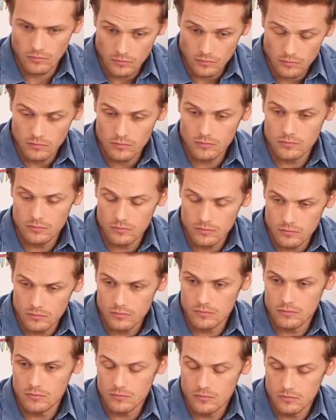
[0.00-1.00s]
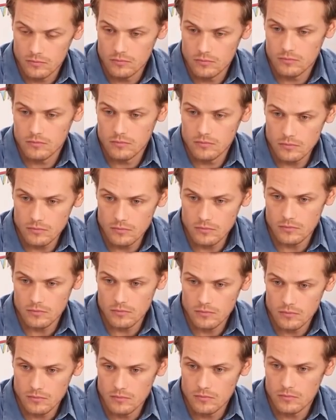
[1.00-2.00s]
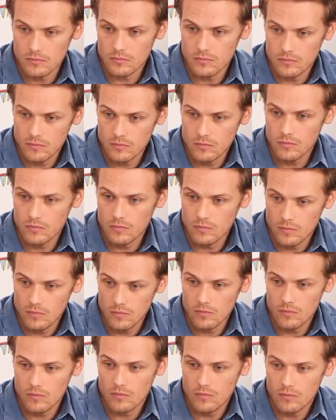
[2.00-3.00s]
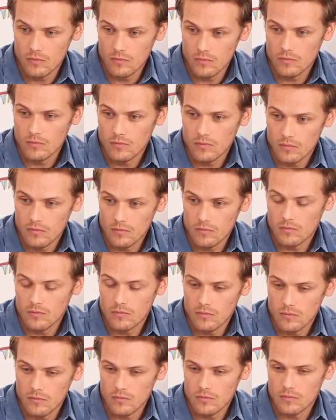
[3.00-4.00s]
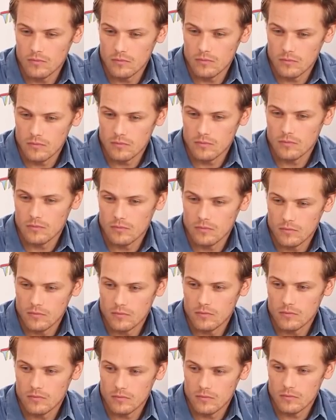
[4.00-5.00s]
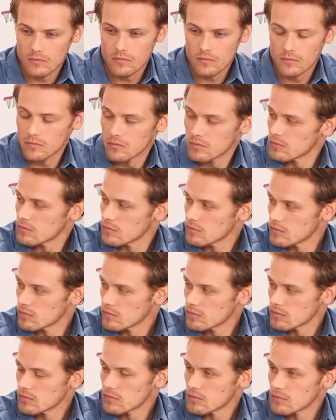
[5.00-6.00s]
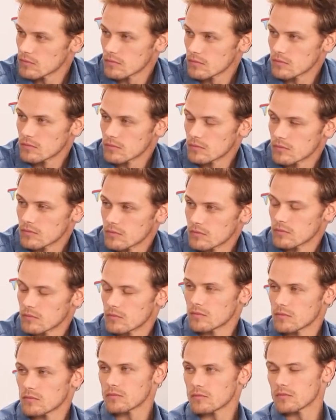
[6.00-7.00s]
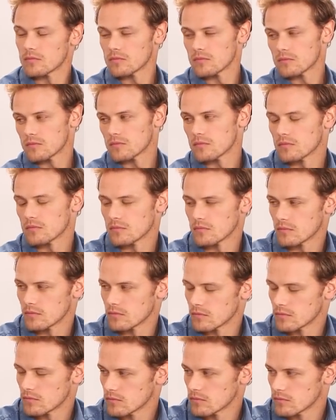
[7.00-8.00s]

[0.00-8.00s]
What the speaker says: This person isn't speaking.